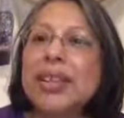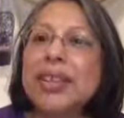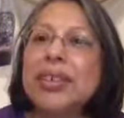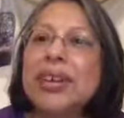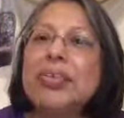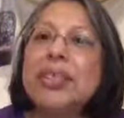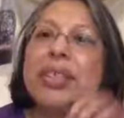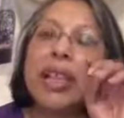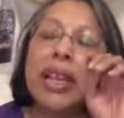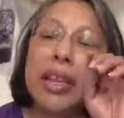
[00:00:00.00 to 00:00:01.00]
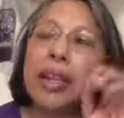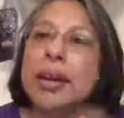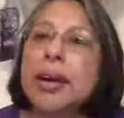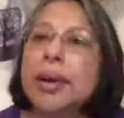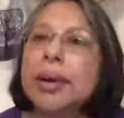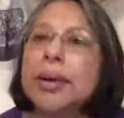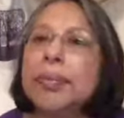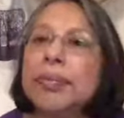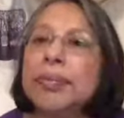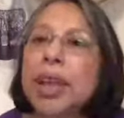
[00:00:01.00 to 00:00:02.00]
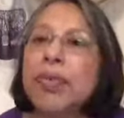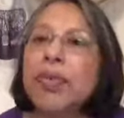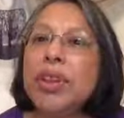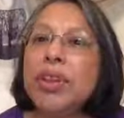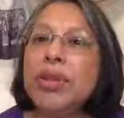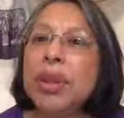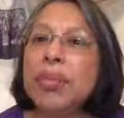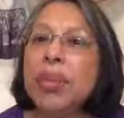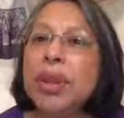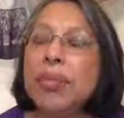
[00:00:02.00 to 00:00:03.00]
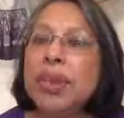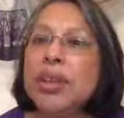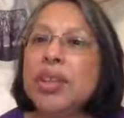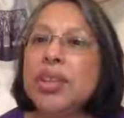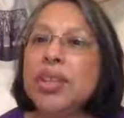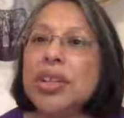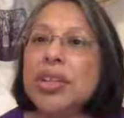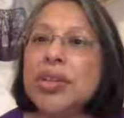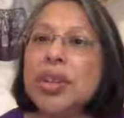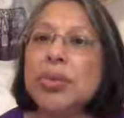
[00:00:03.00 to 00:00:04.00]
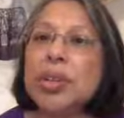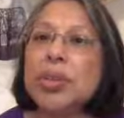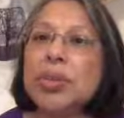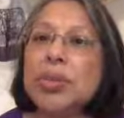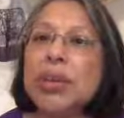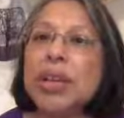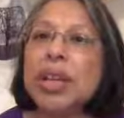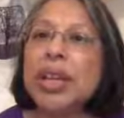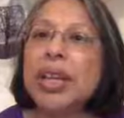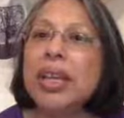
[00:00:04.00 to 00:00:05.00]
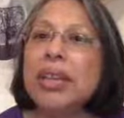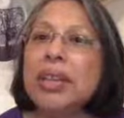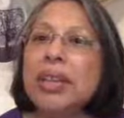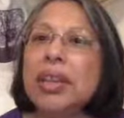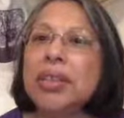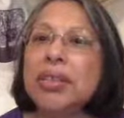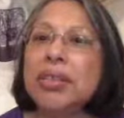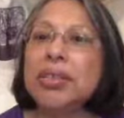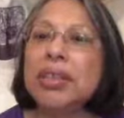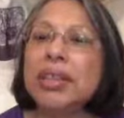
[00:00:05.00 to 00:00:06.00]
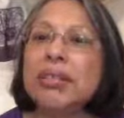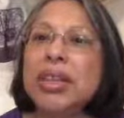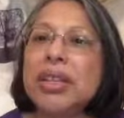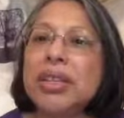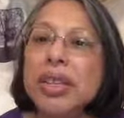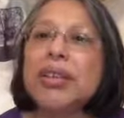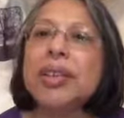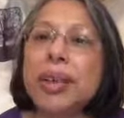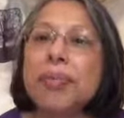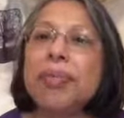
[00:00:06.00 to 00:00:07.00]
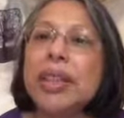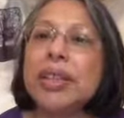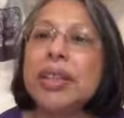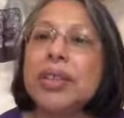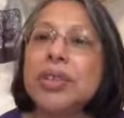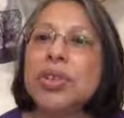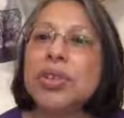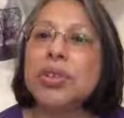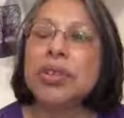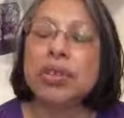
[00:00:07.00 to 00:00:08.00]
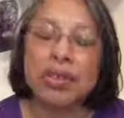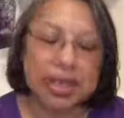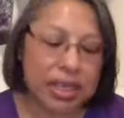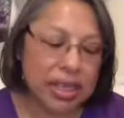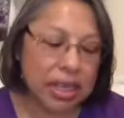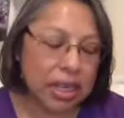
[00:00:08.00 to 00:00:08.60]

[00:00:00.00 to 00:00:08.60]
Rob is saying, I finished my morning meditation yesterday, went to work, and still had to ground 10 minutes later. Yep, that's the energies going around these days.